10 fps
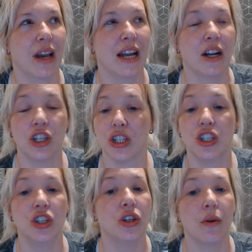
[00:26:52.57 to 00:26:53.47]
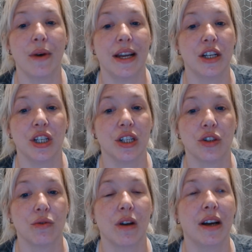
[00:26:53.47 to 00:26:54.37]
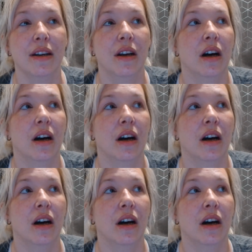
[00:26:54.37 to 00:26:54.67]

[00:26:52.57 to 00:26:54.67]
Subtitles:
I just no energy at all. Like,